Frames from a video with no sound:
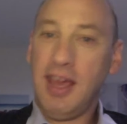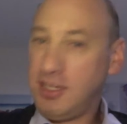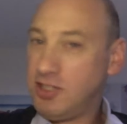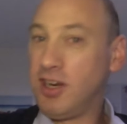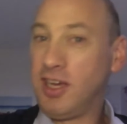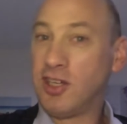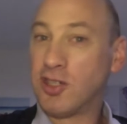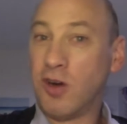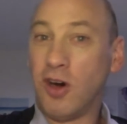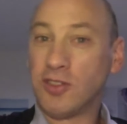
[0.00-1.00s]
not in
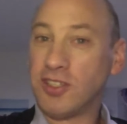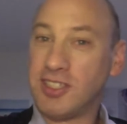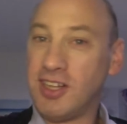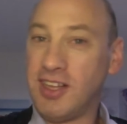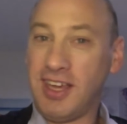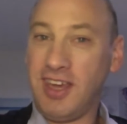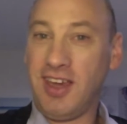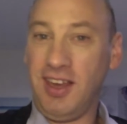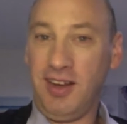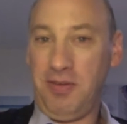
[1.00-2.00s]
control, so it's not like you
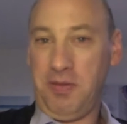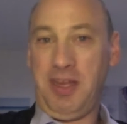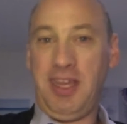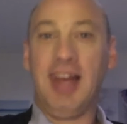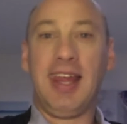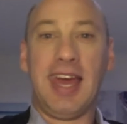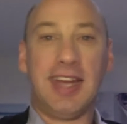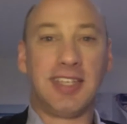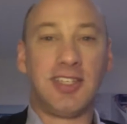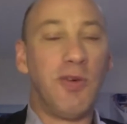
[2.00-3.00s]
can, yelling at
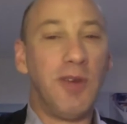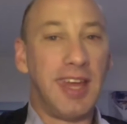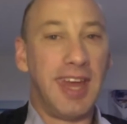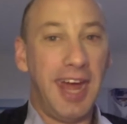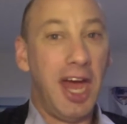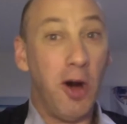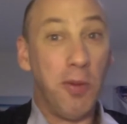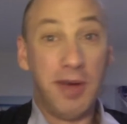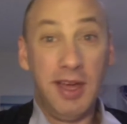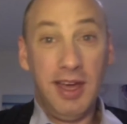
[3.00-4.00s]
it's not really going to help,
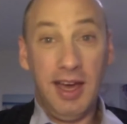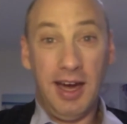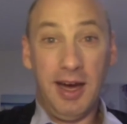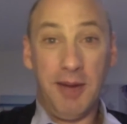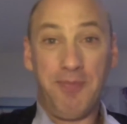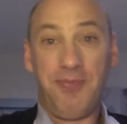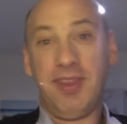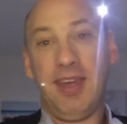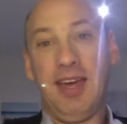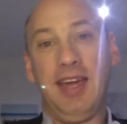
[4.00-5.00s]

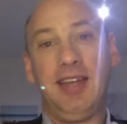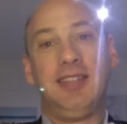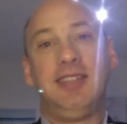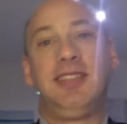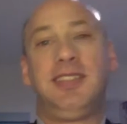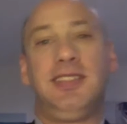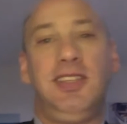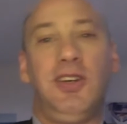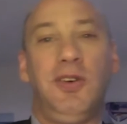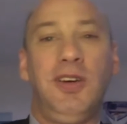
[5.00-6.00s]
and
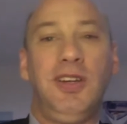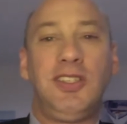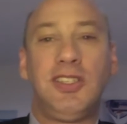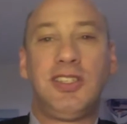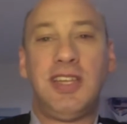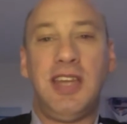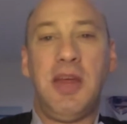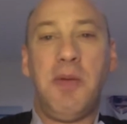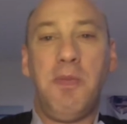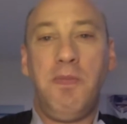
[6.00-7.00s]
just
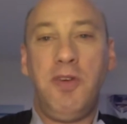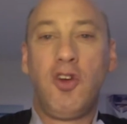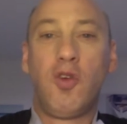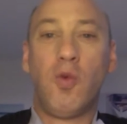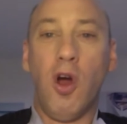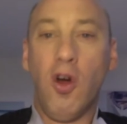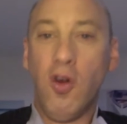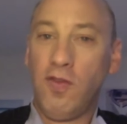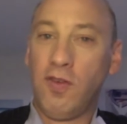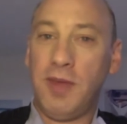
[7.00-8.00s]
you grow
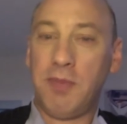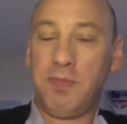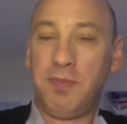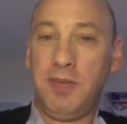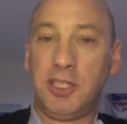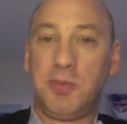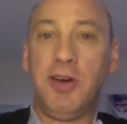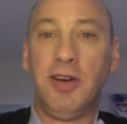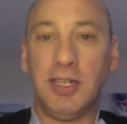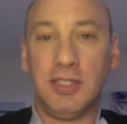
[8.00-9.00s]
from that
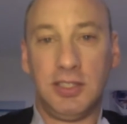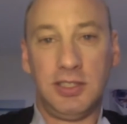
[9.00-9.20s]
experience.